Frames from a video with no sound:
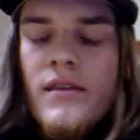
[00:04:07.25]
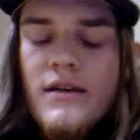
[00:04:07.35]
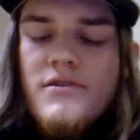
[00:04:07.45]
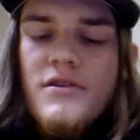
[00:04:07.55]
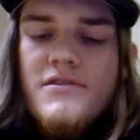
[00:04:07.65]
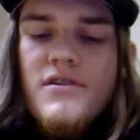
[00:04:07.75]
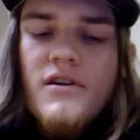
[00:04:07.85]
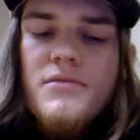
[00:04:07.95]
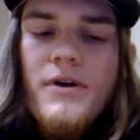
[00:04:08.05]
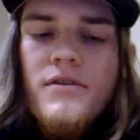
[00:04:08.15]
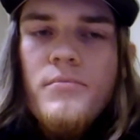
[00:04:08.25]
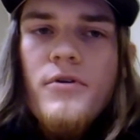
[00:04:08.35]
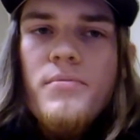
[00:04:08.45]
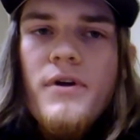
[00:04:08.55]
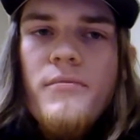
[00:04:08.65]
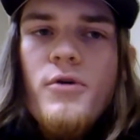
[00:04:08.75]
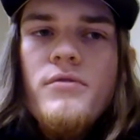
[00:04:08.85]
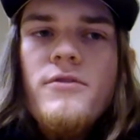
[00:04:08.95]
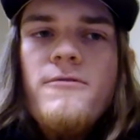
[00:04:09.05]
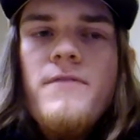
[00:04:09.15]
That's all that's talked about in the book, but I'm
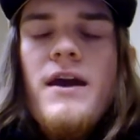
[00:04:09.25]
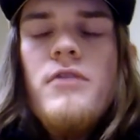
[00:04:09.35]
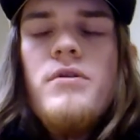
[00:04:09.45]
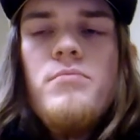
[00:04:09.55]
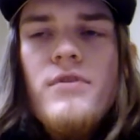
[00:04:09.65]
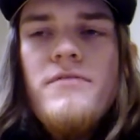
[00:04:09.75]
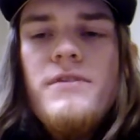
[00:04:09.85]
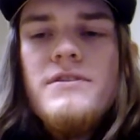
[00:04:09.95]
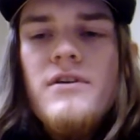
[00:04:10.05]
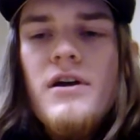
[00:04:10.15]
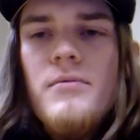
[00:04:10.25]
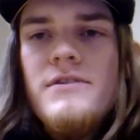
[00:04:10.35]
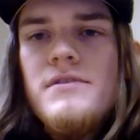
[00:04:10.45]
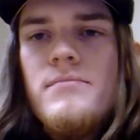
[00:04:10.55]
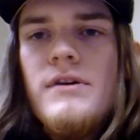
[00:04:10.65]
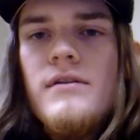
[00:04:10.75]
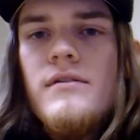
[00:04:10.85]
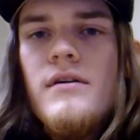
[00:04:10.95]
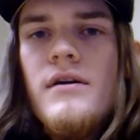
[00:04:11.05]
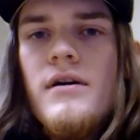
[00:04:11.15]
going to very briefly talk about
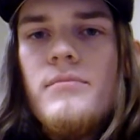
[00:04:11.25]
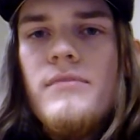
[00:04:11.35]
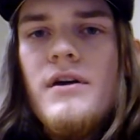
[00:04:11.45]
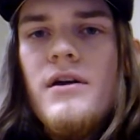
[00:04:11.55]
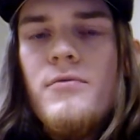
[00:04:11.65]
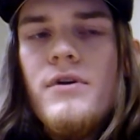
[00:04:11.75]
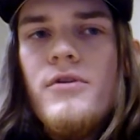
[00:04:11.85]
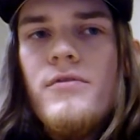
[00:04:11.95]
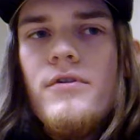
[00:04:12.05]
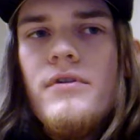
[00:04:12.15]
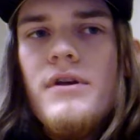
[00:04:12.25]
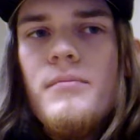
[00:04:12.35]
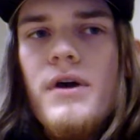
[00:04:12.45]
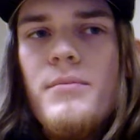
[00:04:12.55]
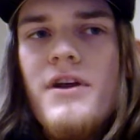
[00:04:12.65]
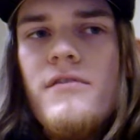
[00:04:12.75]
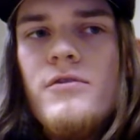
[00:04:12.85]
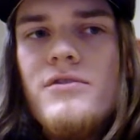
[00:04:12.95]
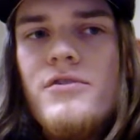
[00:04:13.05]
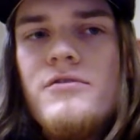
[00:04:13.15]
something that I went over in my
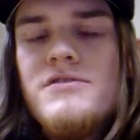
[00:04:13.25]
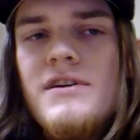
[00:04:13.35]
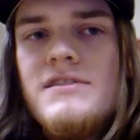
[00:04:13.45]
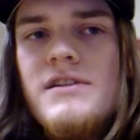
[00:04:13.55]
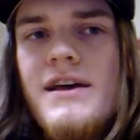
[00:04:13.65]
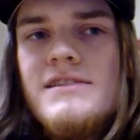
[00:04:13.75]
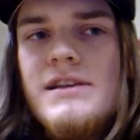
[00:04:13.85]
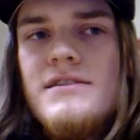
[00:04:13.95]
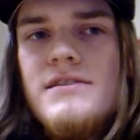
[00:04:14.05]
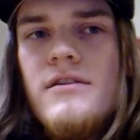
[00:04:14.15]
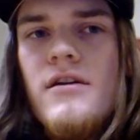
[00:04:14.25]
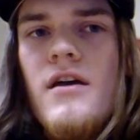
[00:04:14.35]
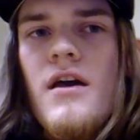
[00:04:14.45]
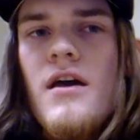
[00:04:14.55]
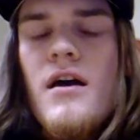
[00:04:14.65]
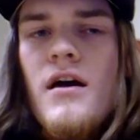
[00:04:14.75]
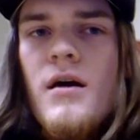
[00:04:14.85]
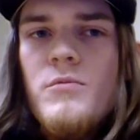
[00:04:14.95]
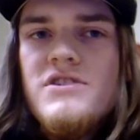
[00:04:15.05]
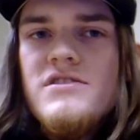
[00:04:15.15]
behavioral neuroscience class last year,
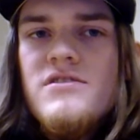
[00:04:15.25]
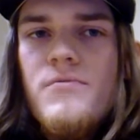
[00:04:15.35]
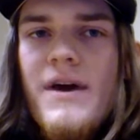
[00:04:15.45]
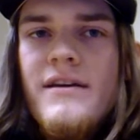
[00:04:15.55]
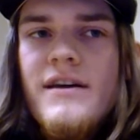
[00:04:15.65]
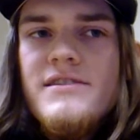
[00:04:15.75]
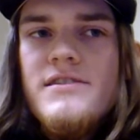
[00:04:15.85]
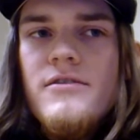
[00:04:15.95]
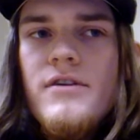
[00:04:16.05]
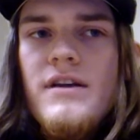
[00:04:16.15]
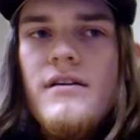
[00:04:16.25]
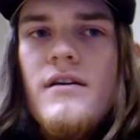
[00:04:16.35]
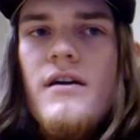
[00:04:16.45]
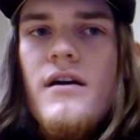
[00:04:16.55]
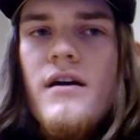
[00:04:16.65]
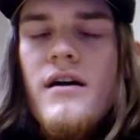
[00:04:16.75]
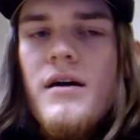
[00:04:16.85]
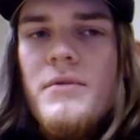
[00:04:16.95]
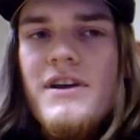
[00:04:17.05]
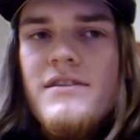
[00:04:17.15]
which is the Retnex theory,
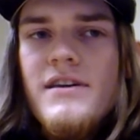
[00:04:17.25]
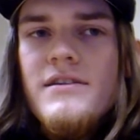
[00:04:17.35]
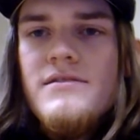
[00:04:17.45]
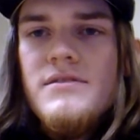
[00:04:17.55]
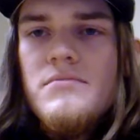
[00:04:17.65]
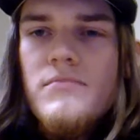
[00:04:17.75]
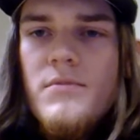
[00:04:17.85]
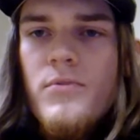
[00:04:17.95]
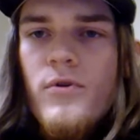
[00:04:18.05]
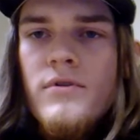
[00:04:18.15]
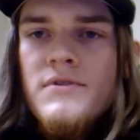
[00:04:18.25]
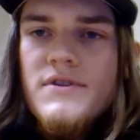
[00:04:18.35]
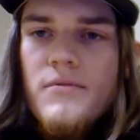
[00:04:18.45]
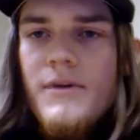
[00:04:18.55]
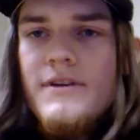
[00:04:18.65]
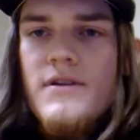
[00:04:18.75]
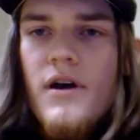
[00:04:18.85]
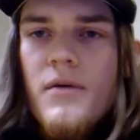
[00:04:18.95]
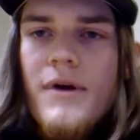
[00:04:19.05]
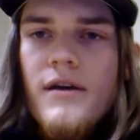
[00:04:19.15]
and I think it's important, so I'm going to
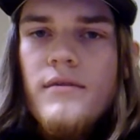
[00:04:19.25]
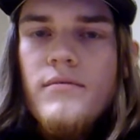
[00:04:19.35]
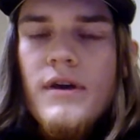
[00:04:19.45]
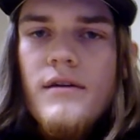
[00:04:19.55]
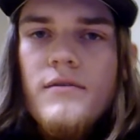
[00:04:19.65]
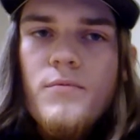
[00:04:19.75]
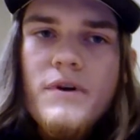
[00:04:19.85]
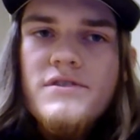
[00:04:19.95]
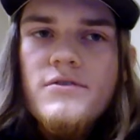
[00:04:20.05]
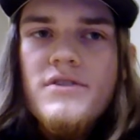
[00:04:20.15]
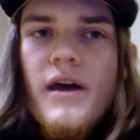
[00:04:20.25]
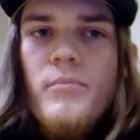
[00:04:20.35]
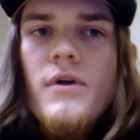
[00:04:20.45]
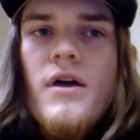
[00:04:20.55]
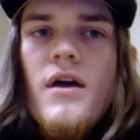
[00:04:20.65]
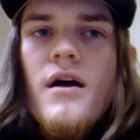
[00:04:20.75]
talk about it and waste your time.